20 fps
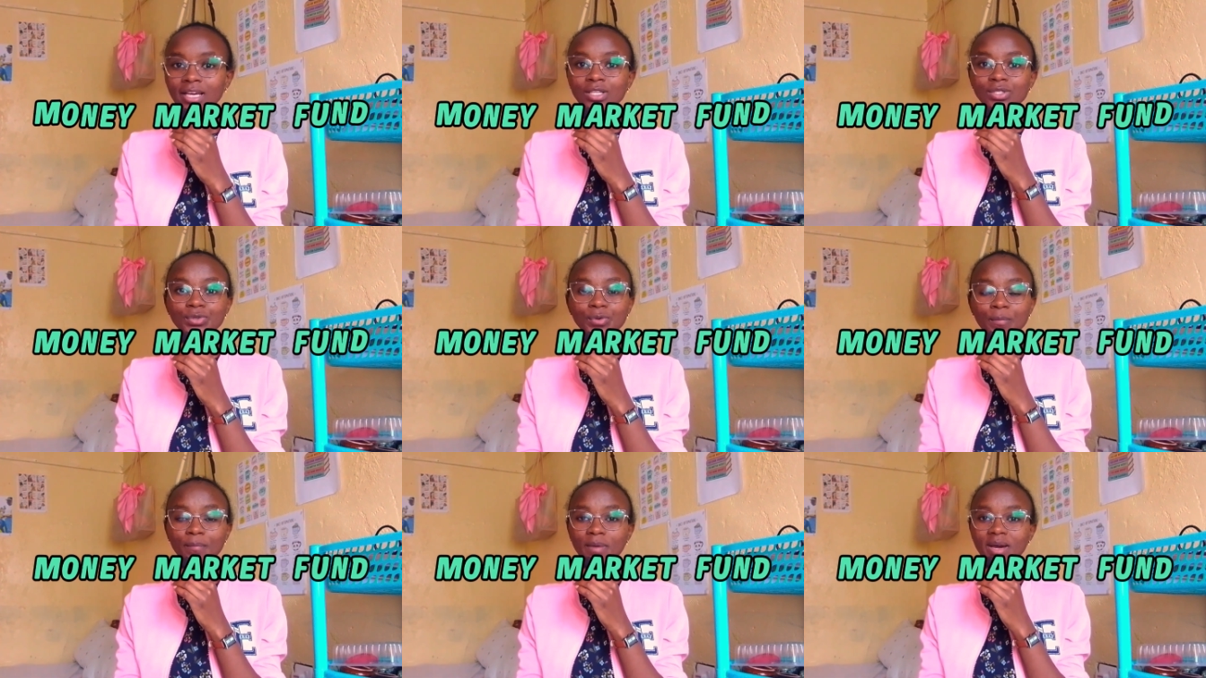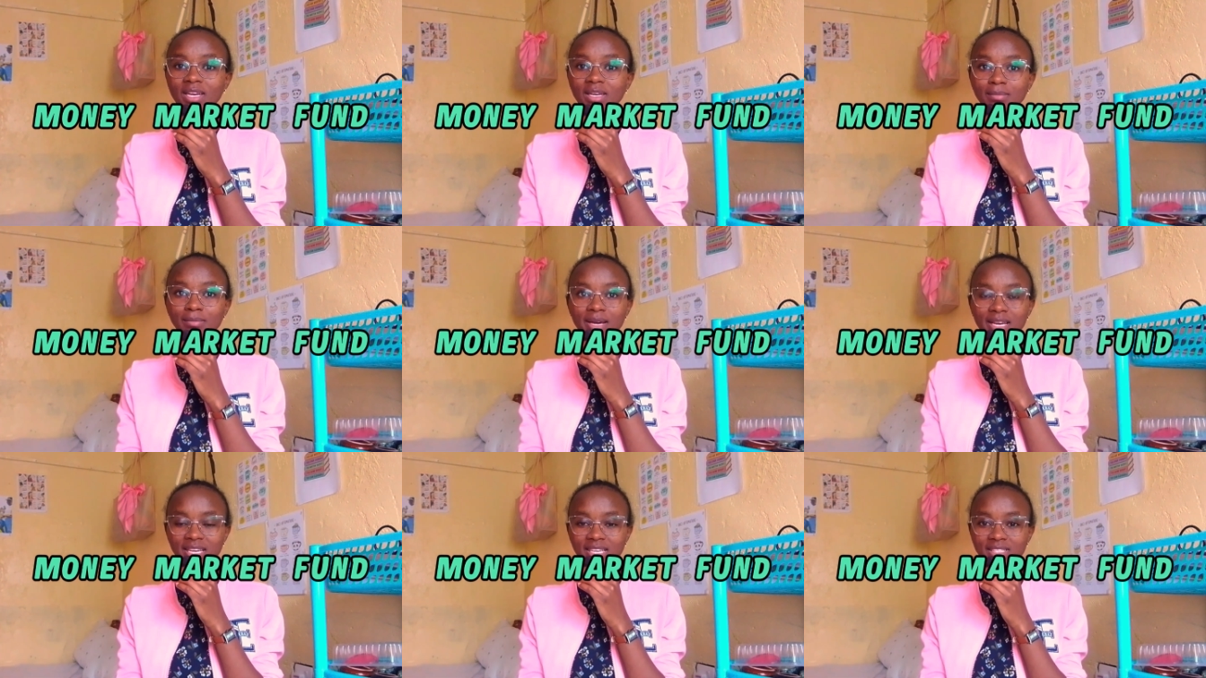So money
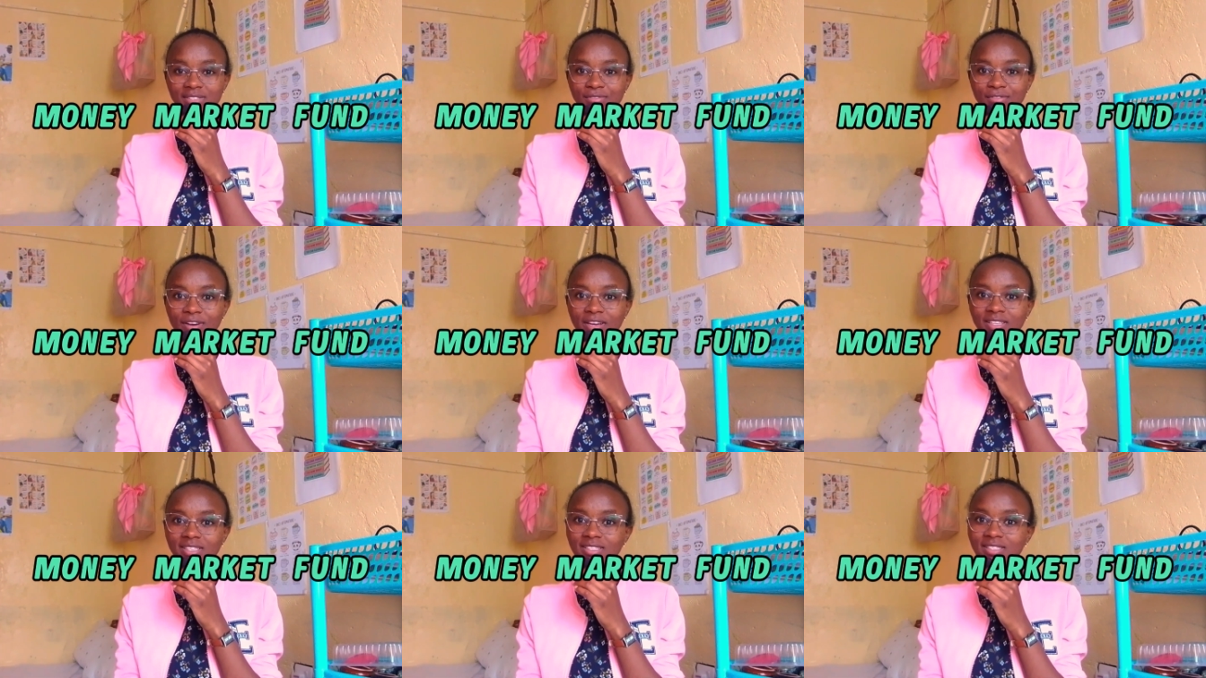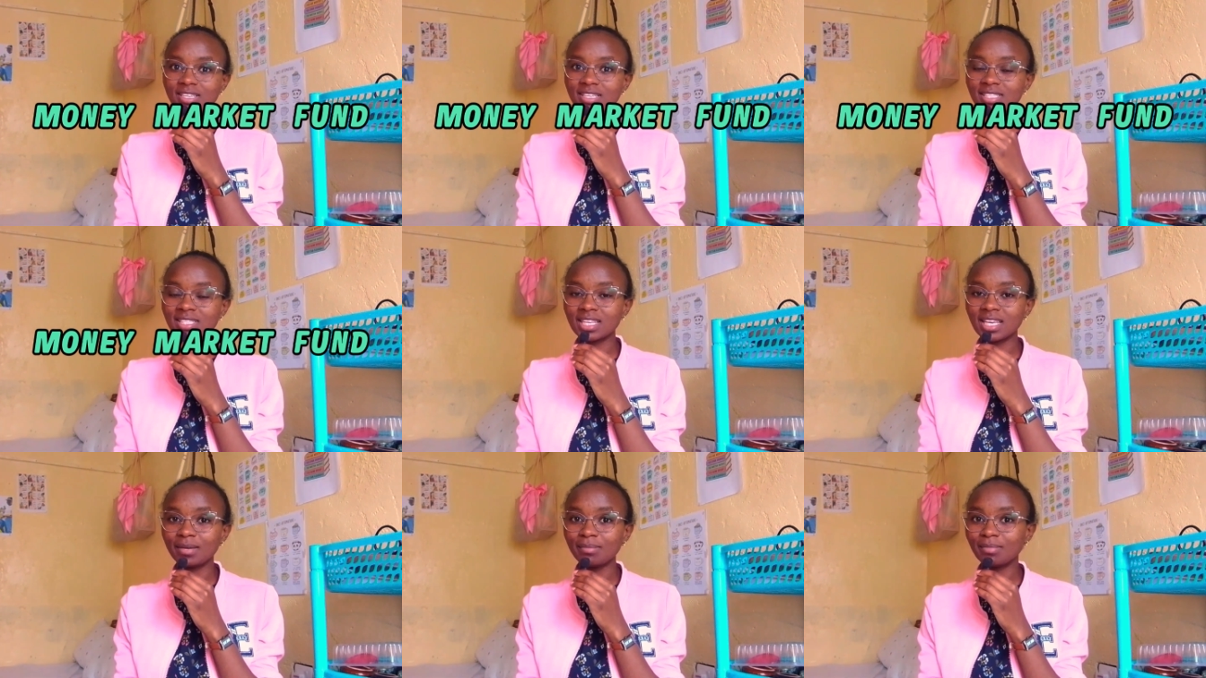market fund is a
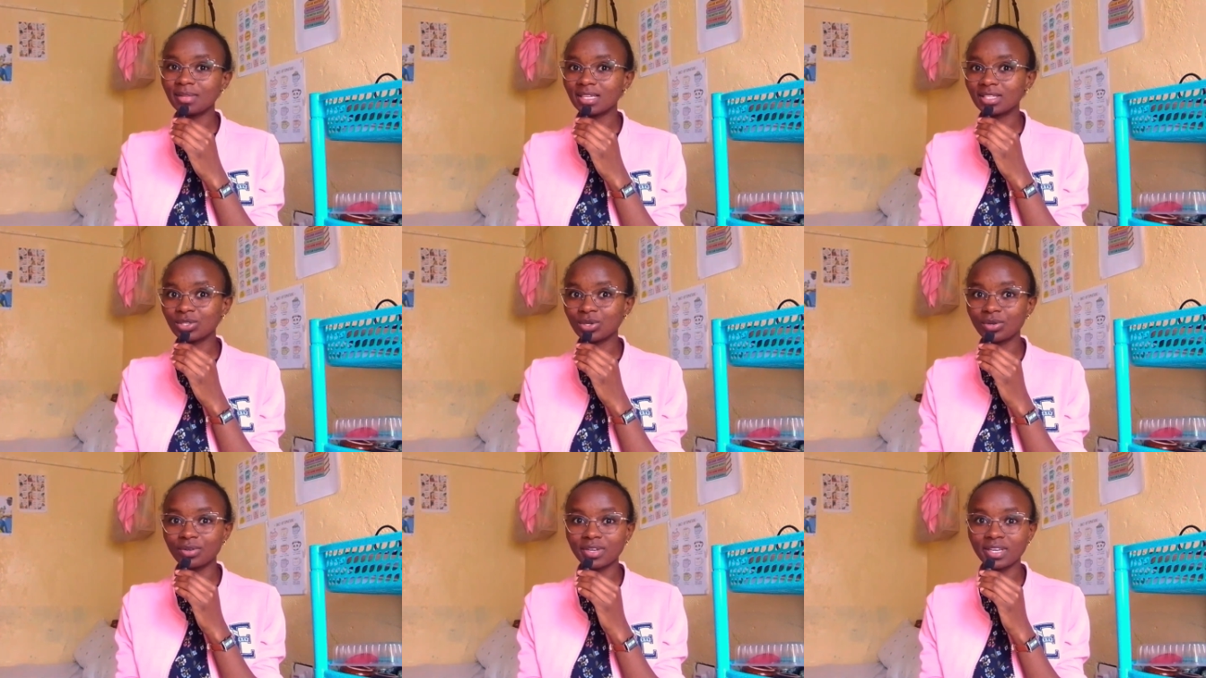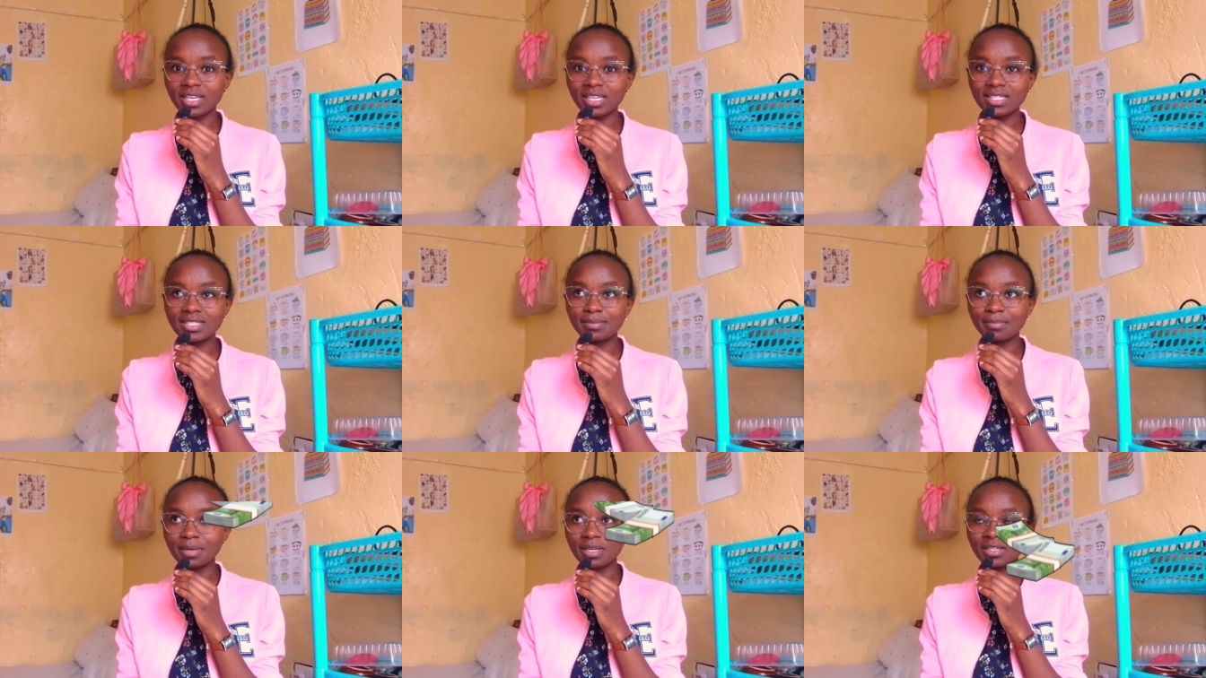scheme that
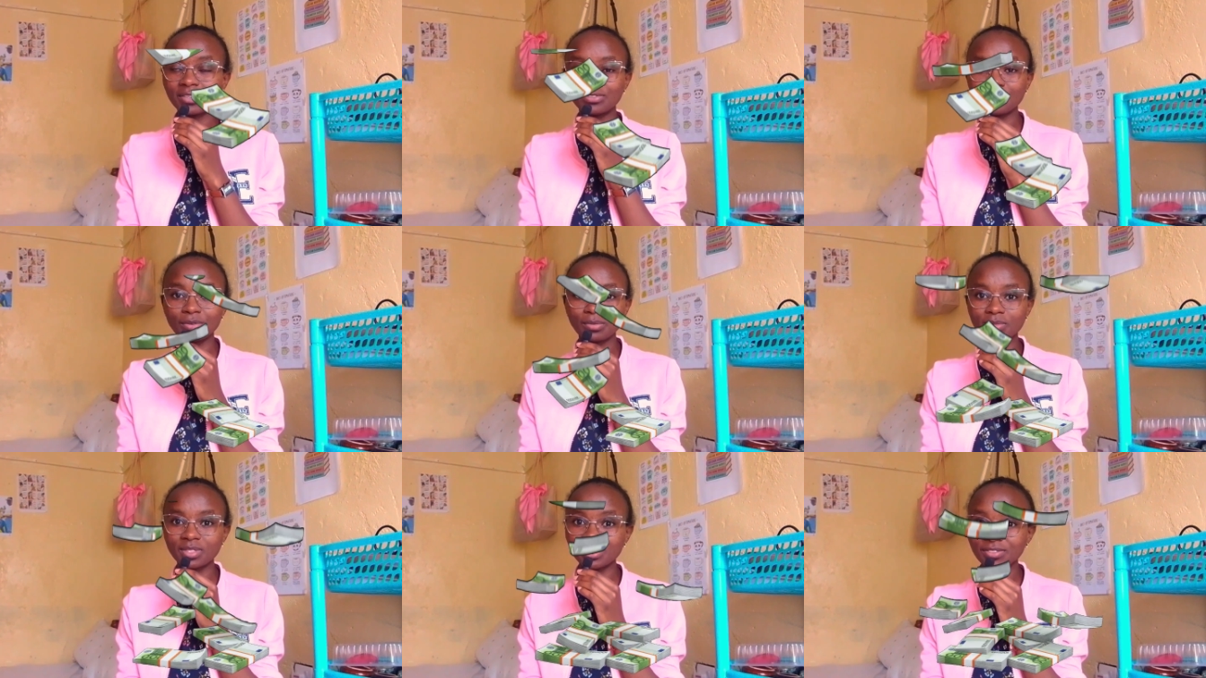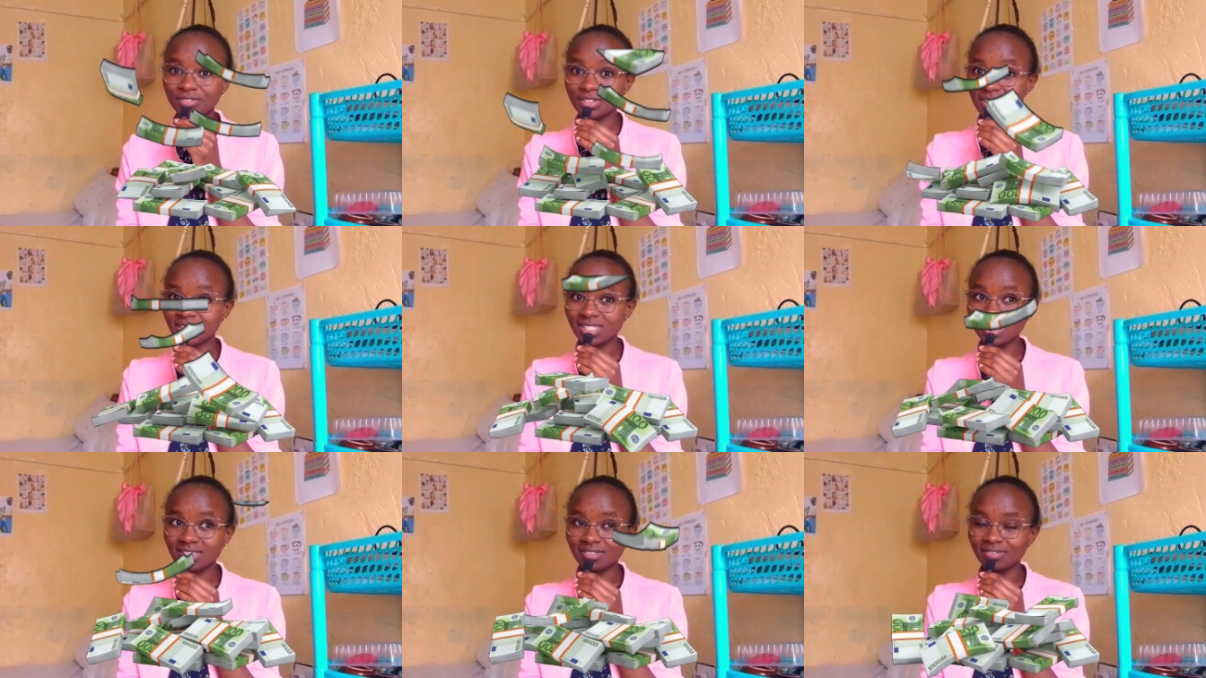collects money from
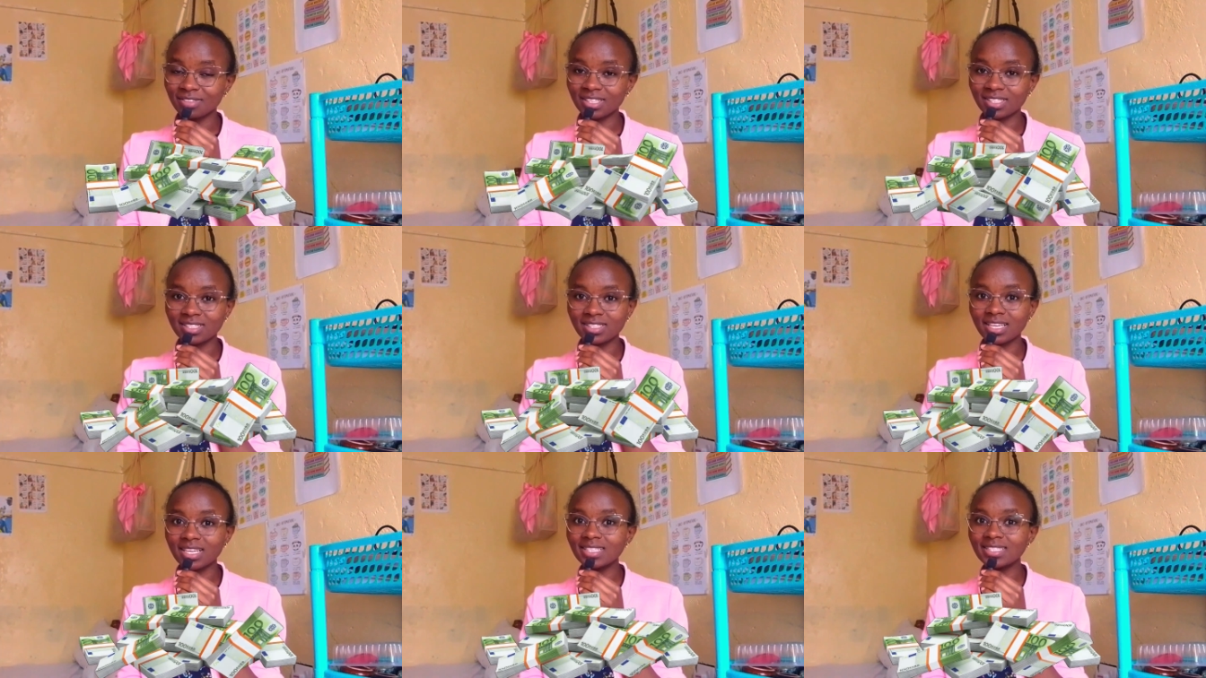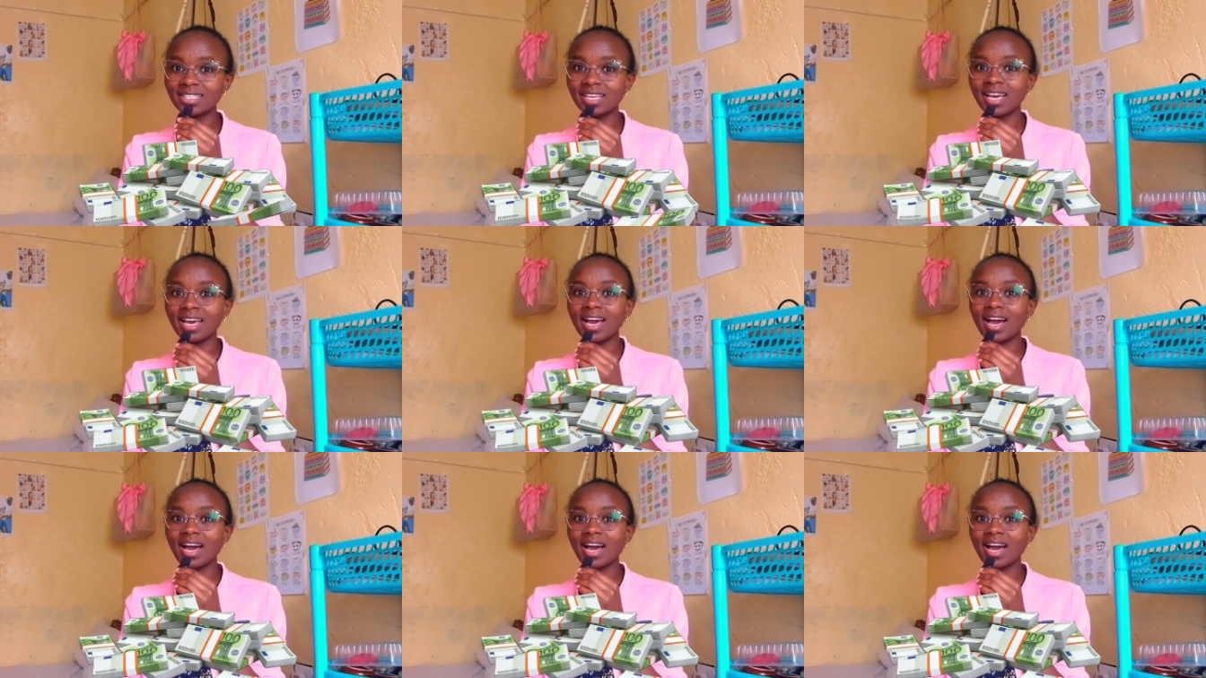different investors